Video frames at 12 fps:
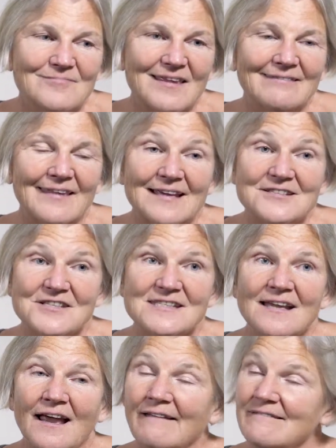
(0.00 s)
They just
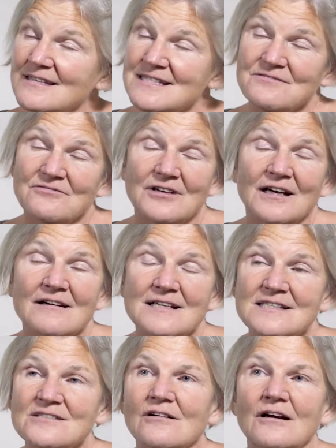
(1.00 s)
had this very
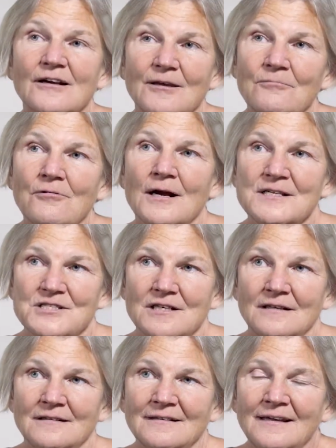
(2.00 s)
strong
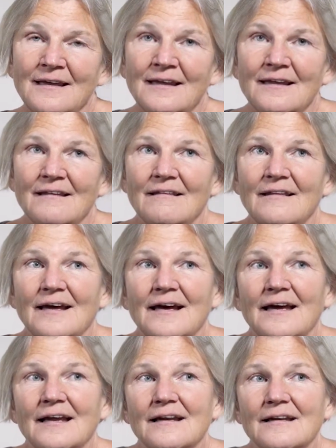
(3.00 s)
impression
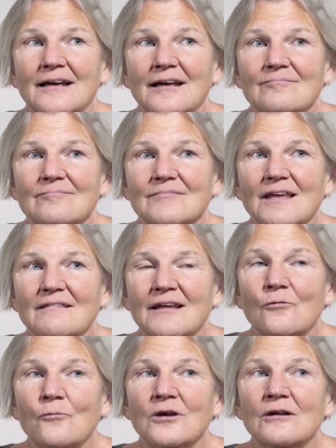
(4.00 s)
that
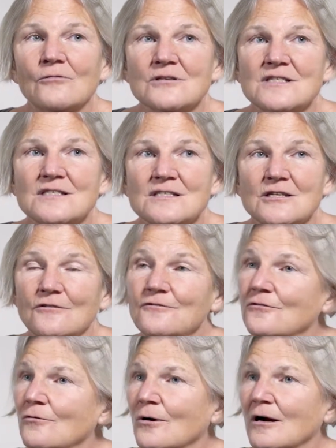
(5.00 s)
that we were to
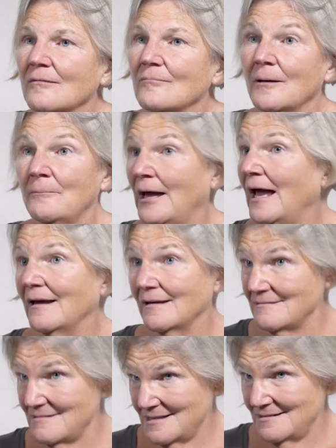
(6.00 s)
form a
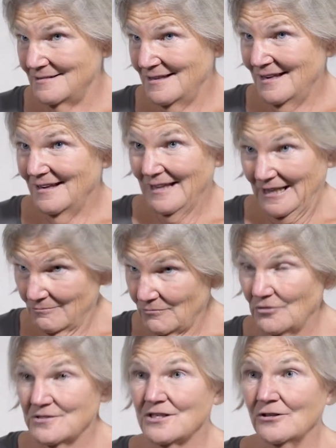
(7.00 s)
band, like a
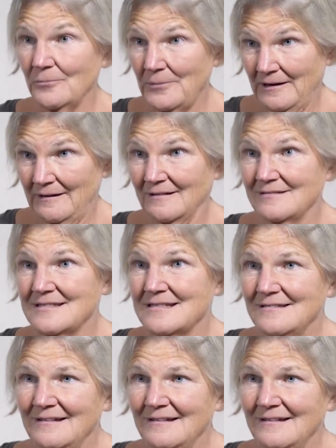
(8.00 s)
musical band.